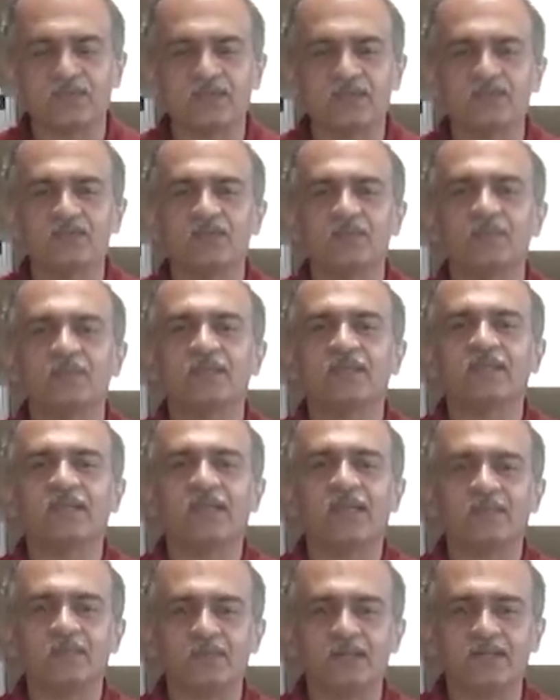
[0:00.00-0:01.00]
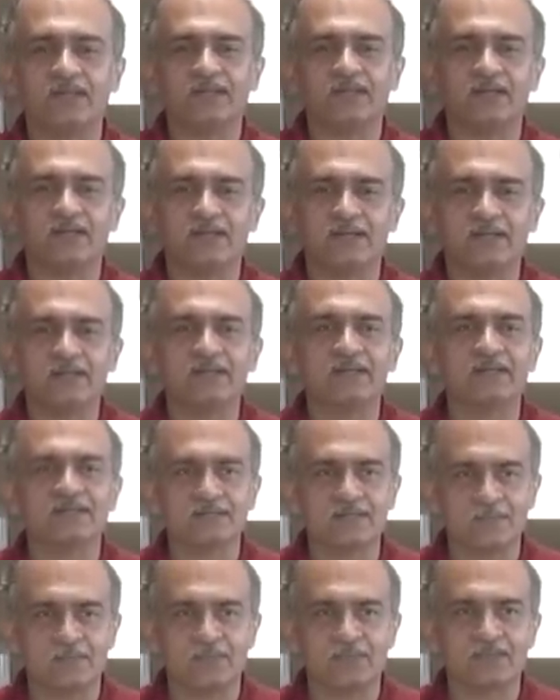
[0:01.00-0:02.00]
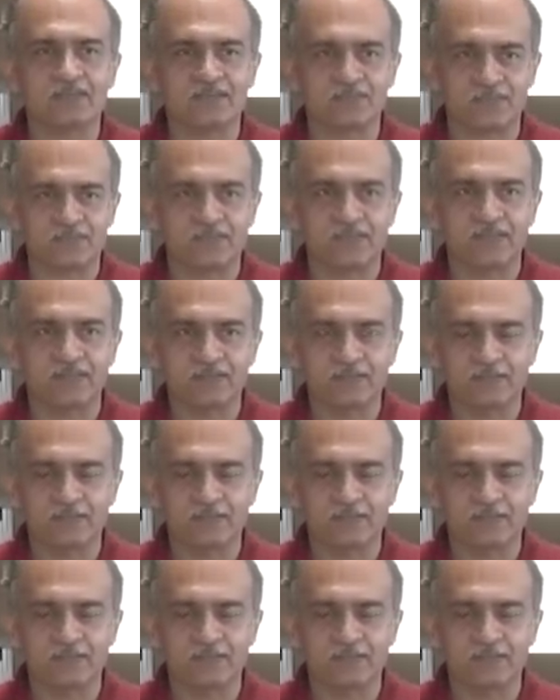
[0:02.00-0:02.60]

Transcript: they will be rehabilitated in some other way,